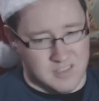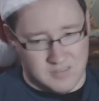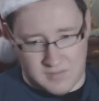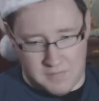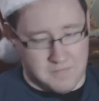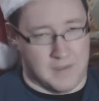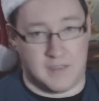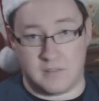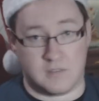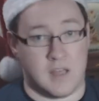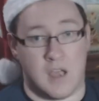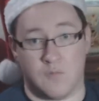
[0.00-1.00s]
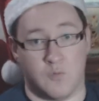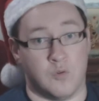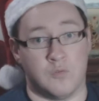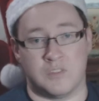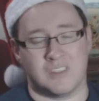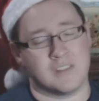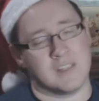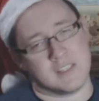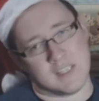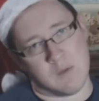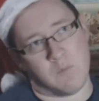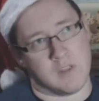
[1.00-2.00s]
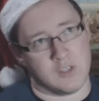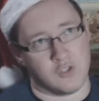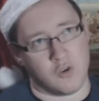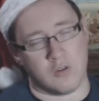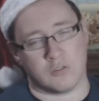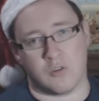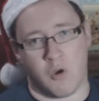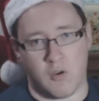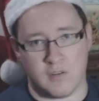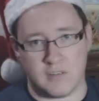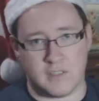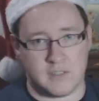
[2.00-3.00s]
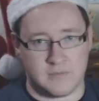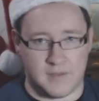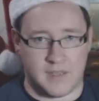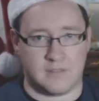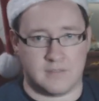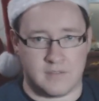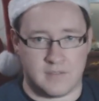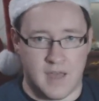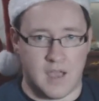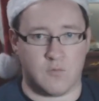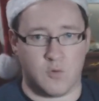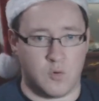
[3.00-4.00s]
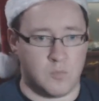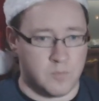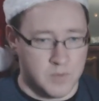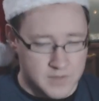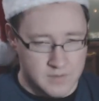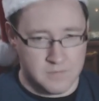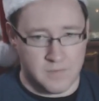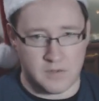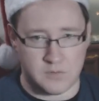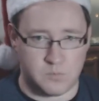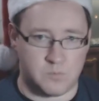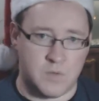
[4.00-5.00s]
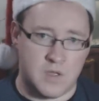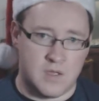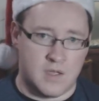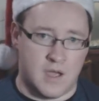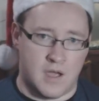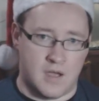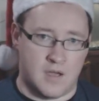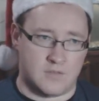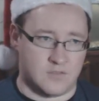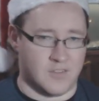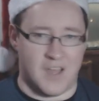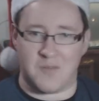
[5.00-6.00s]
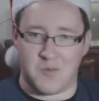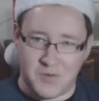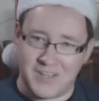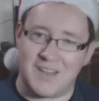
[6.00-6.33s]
just defines that role, just in the same way that Sean Connery defined that role, being the first, not that role,